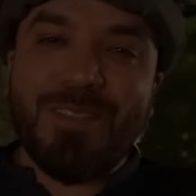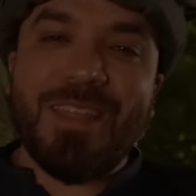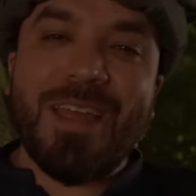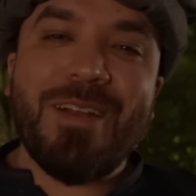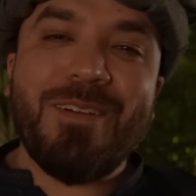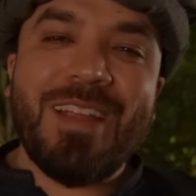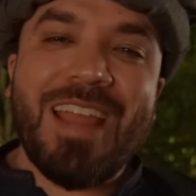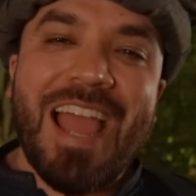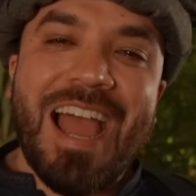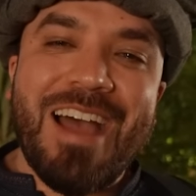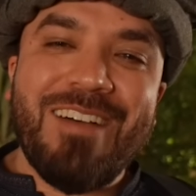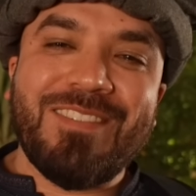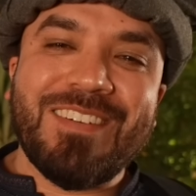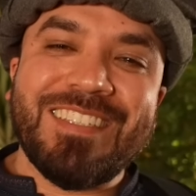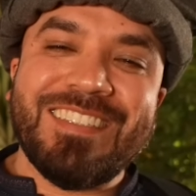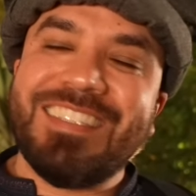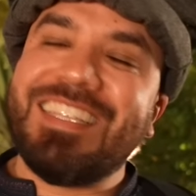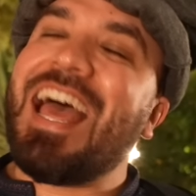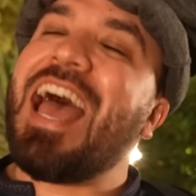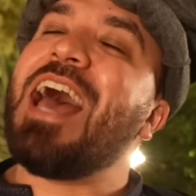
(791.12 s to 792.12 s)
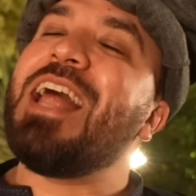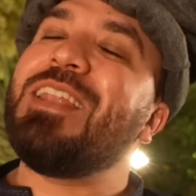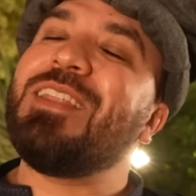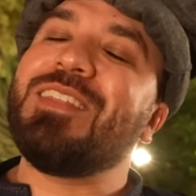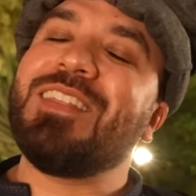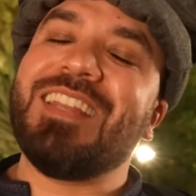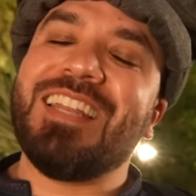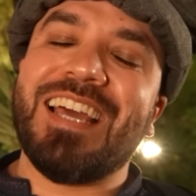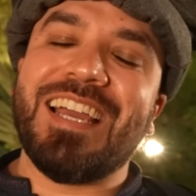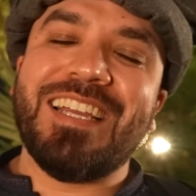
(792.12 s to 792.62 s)
there we have it, the end of
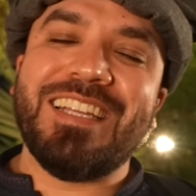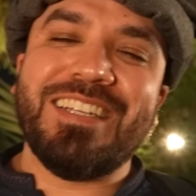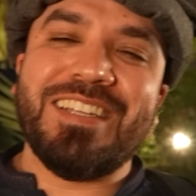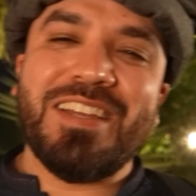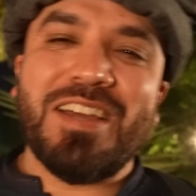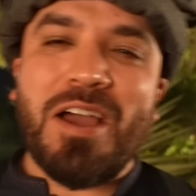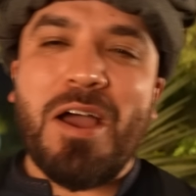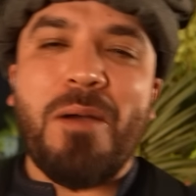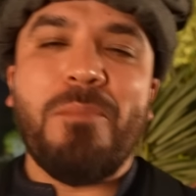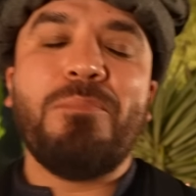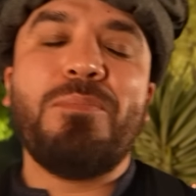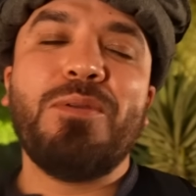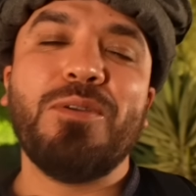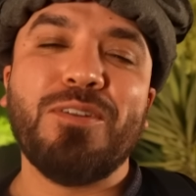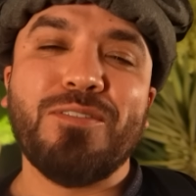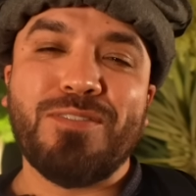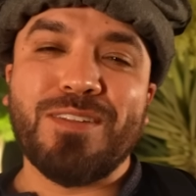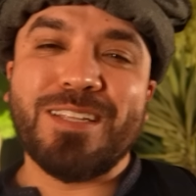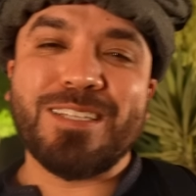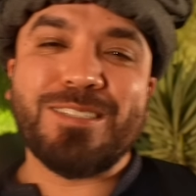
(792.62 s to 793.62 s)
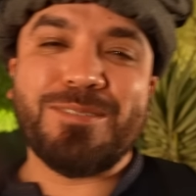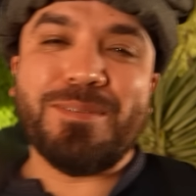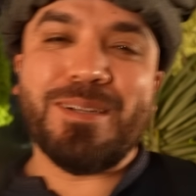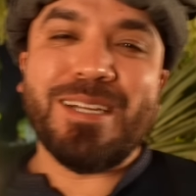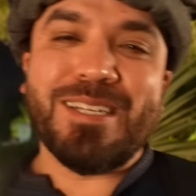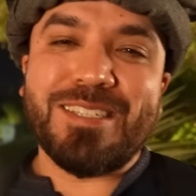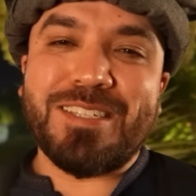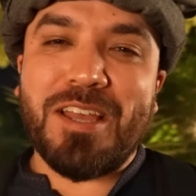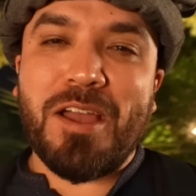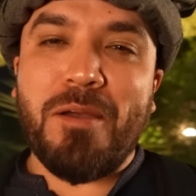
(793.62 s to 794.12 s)
the night. A beautiful
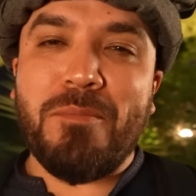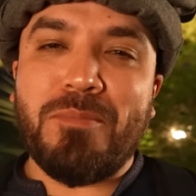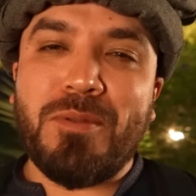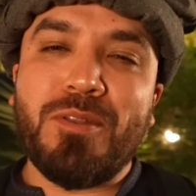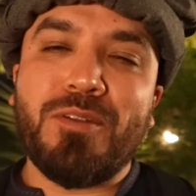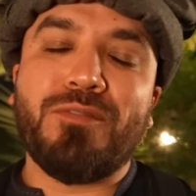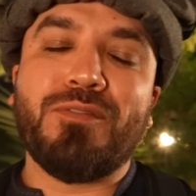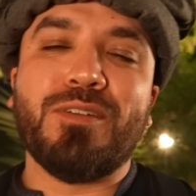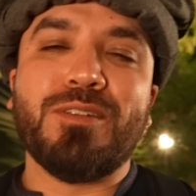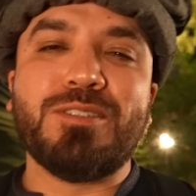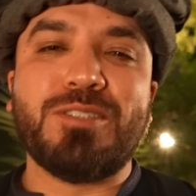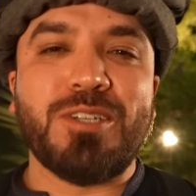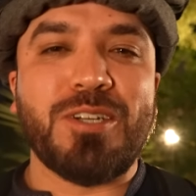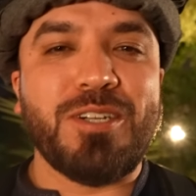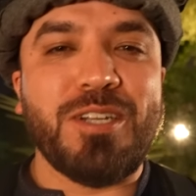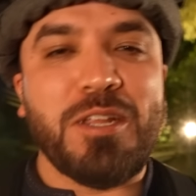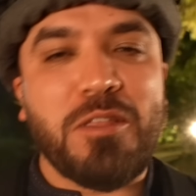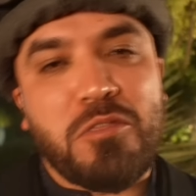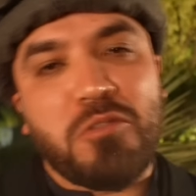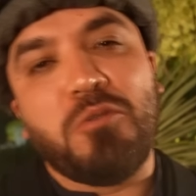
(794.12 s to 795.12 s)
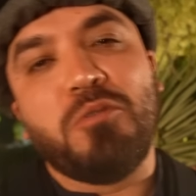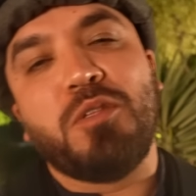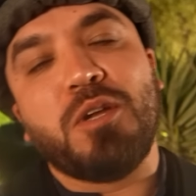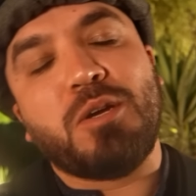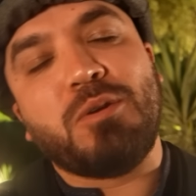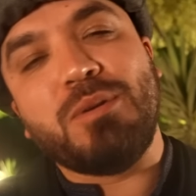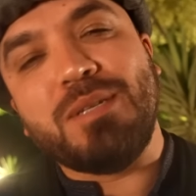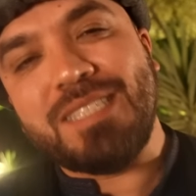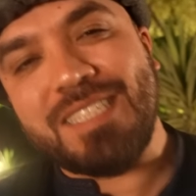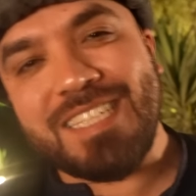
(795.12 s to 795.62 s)
experience, a beautiful journey through the
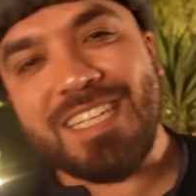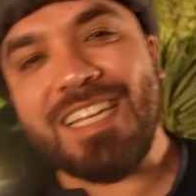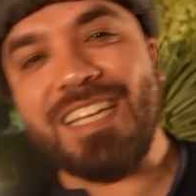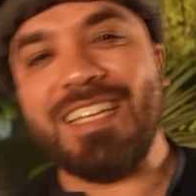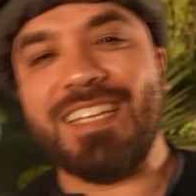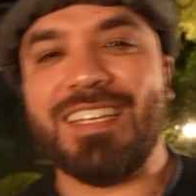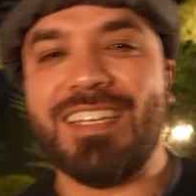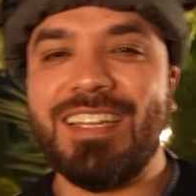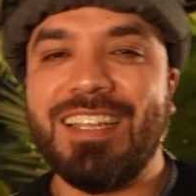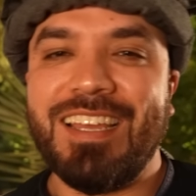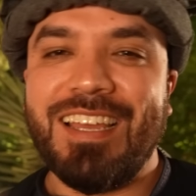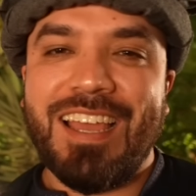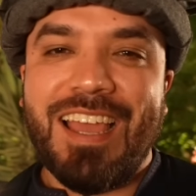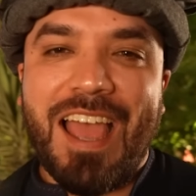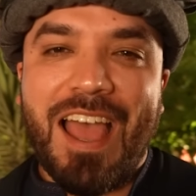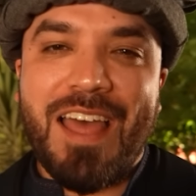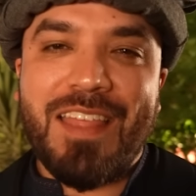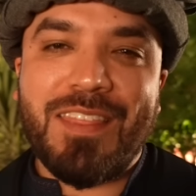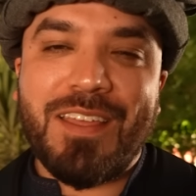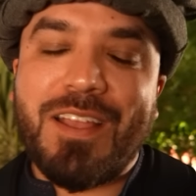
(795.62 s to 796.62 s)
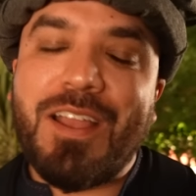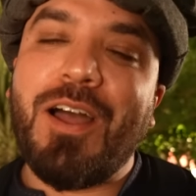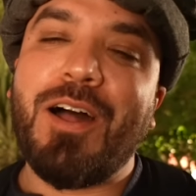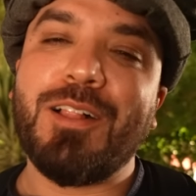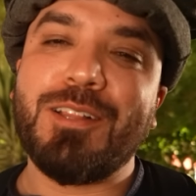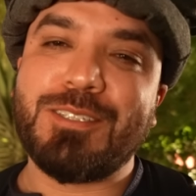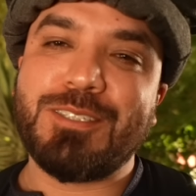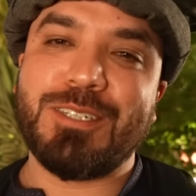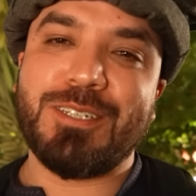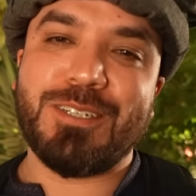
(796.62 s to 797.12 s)
cuisine and the
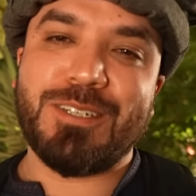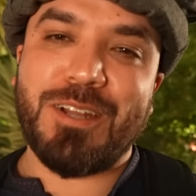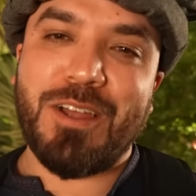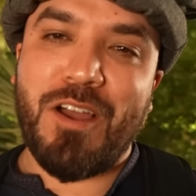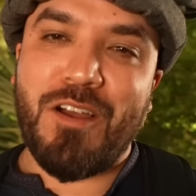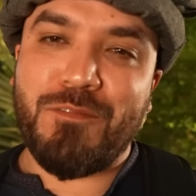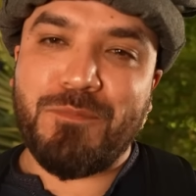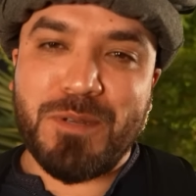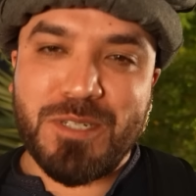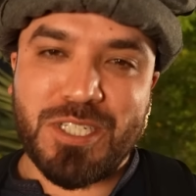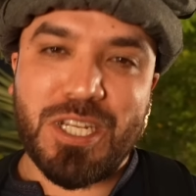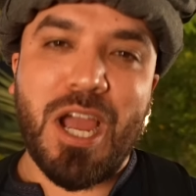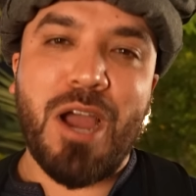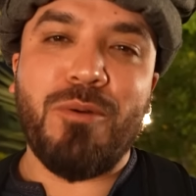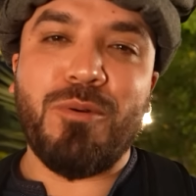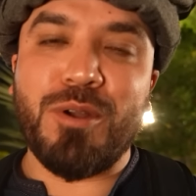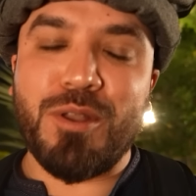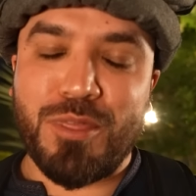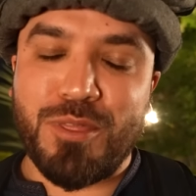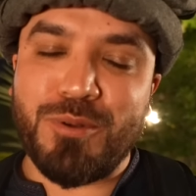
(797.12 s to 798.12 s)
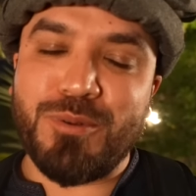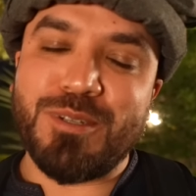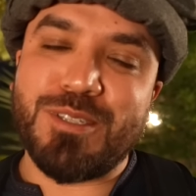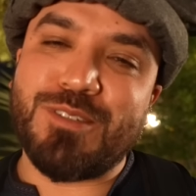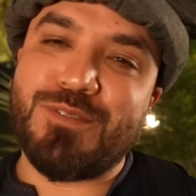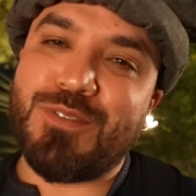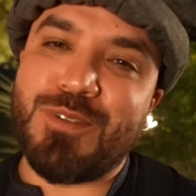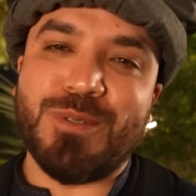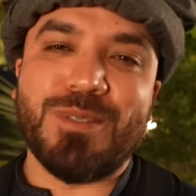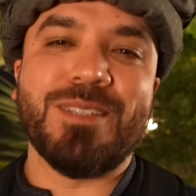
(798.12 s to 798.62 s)
culture of Peshawar through its
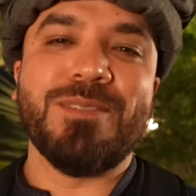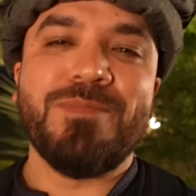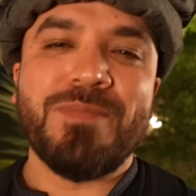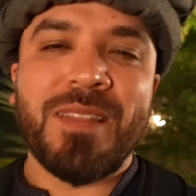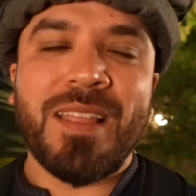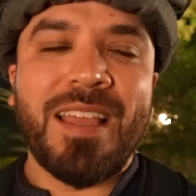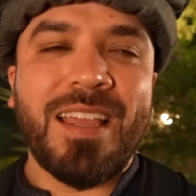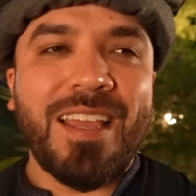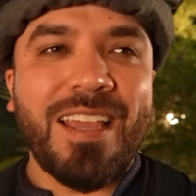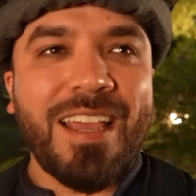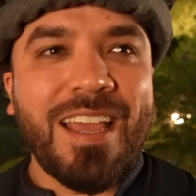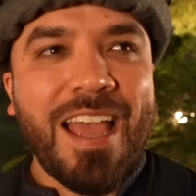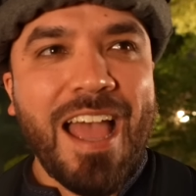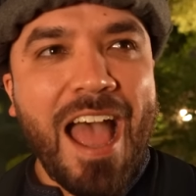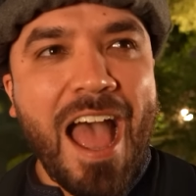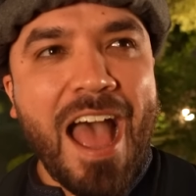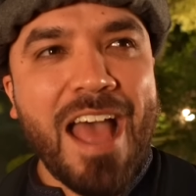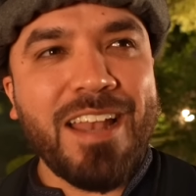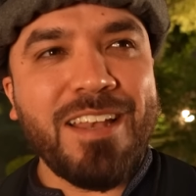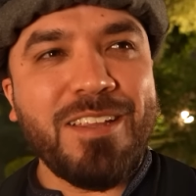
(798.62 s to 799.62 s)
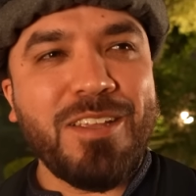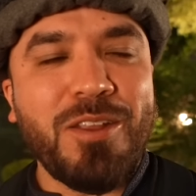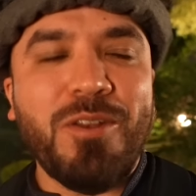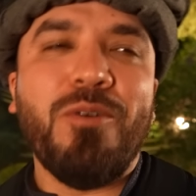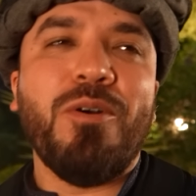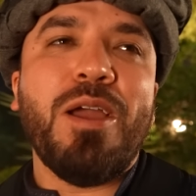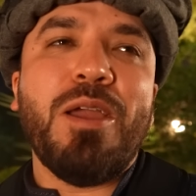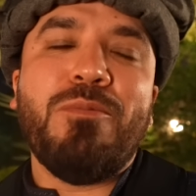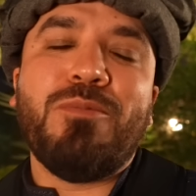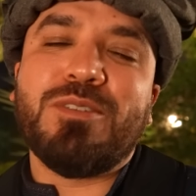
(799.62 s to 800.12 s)
food. And
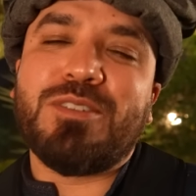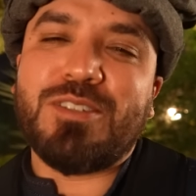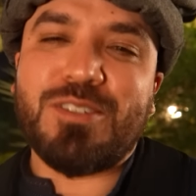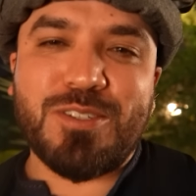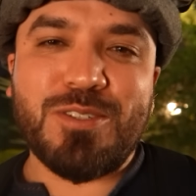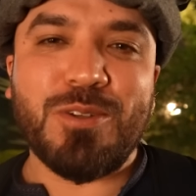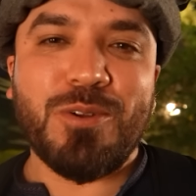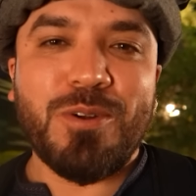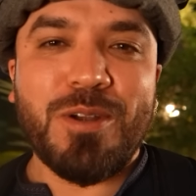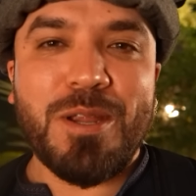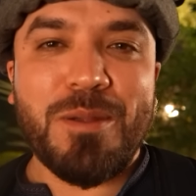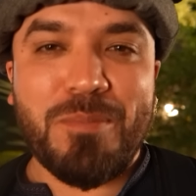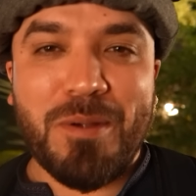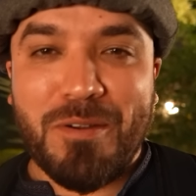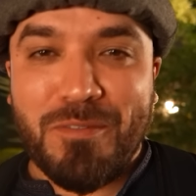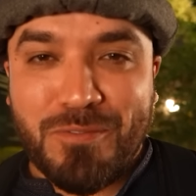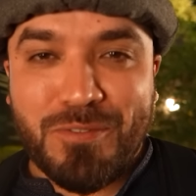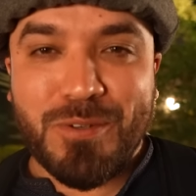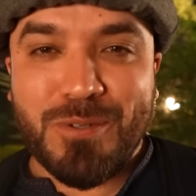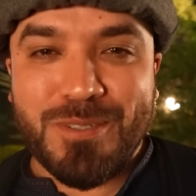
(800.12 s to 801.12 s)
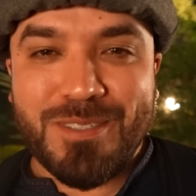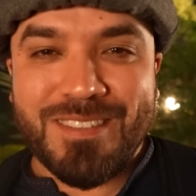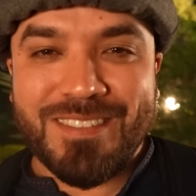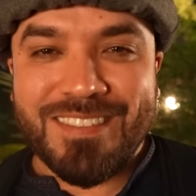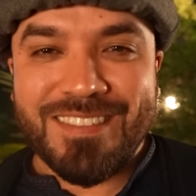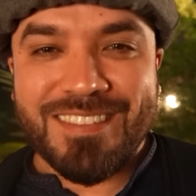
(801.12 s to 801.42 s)
it was a story about food.